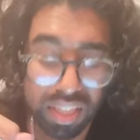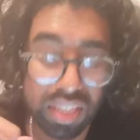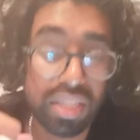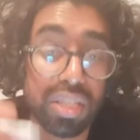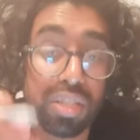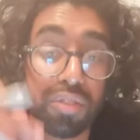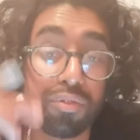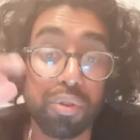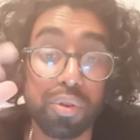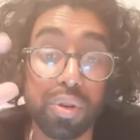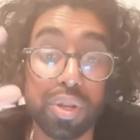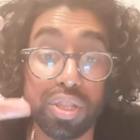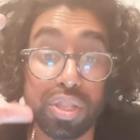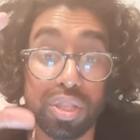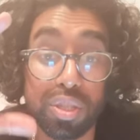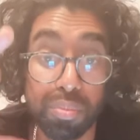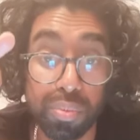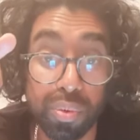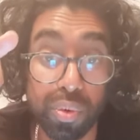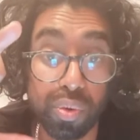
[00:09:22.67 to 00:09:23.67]
This is for a
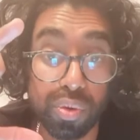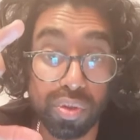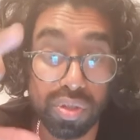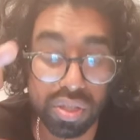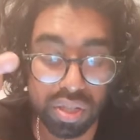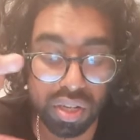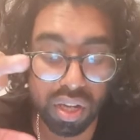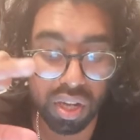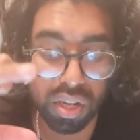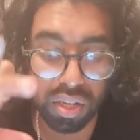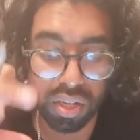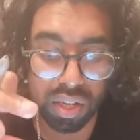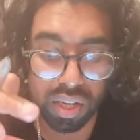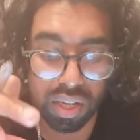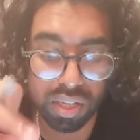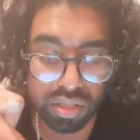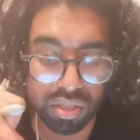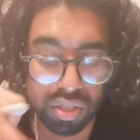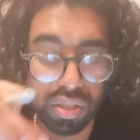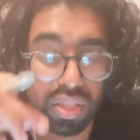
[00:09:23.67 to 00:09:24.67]
small star,
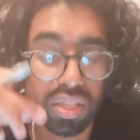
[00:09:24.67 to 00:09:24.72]
guys.